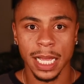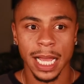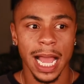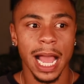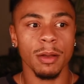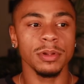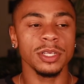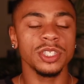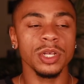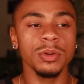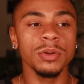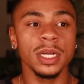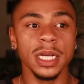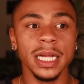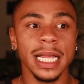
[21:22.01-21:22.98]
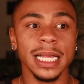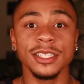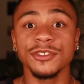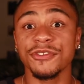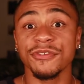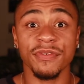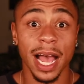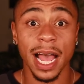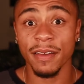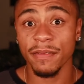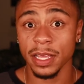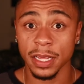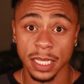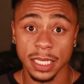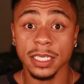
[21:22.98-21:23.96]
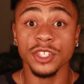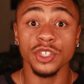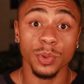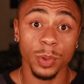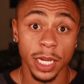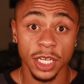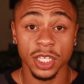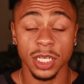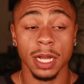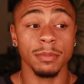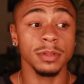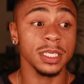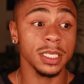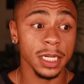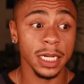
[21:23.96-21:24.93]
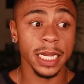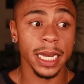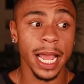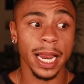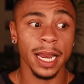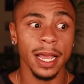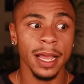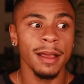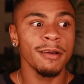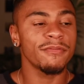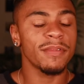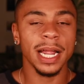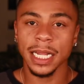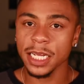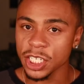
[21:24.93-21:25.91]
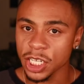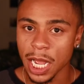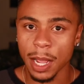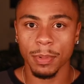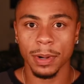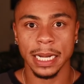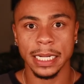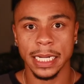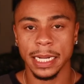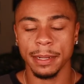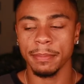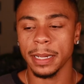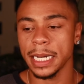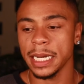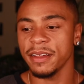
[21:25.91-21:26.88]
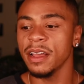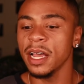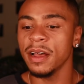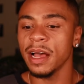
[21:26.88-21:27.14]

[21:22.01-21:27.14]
I was so good at surviving the situation. I was good at finding a job when I needed money.